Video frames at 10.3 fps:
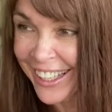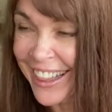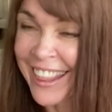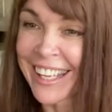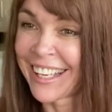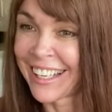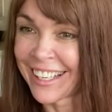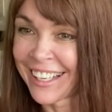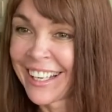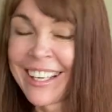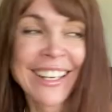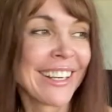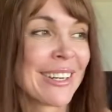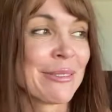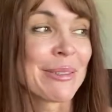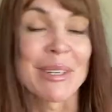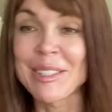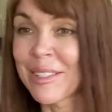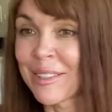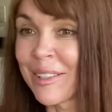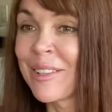And then we
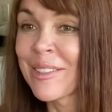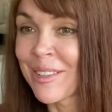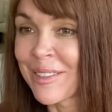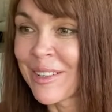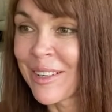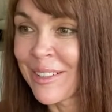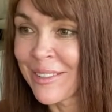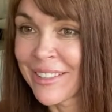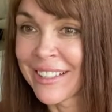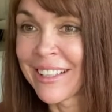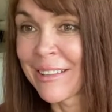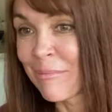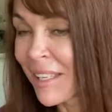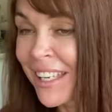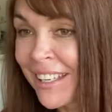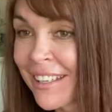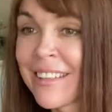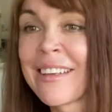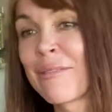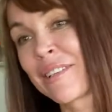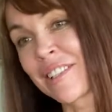also know that at the
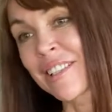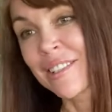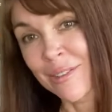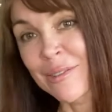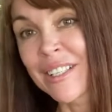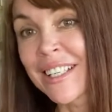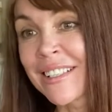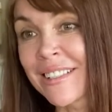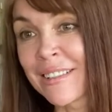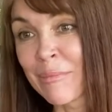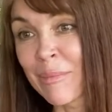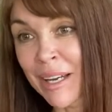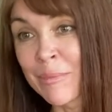beginning they were just stories and the